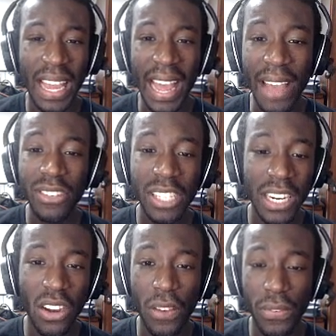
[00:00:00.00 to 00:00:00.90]
I haven't
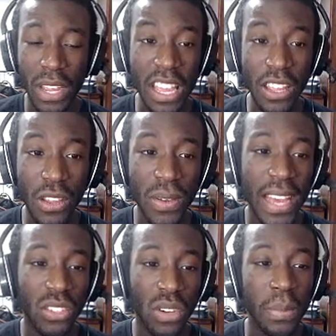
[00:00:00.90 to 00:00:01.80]
seen it gone for EQ
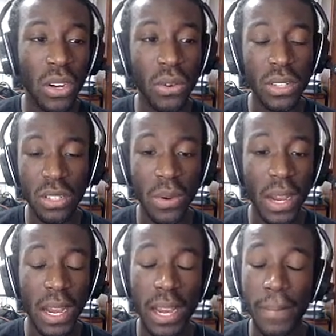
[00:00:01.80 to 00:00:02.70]
yet, so I'm gonna go into
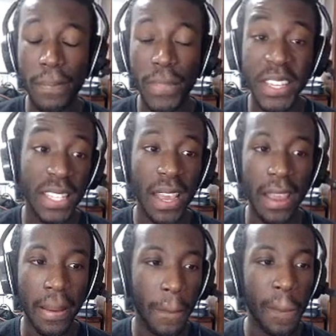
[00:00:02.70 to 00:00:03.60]
this
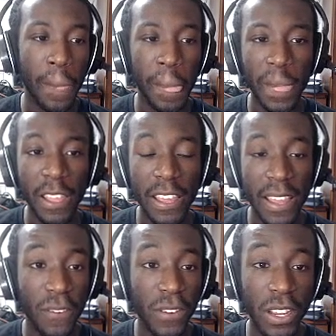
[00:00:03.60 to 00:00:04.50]
thing.
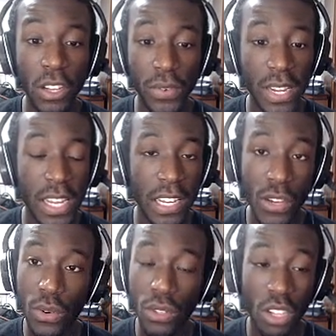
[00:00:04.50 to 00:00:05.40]
If it goes for
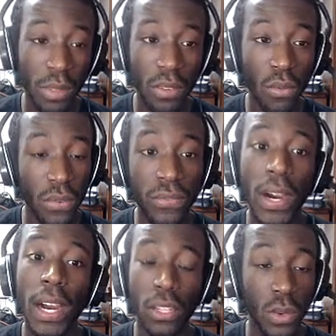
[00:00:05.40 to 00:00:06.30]
EQ or something, we're
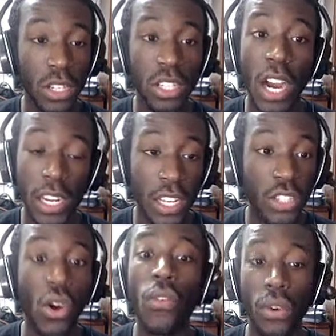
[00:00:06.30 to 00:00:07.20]
fucked. We're done.
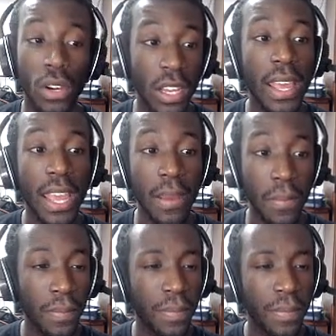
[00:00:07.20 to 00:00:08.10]
It's over. Good game.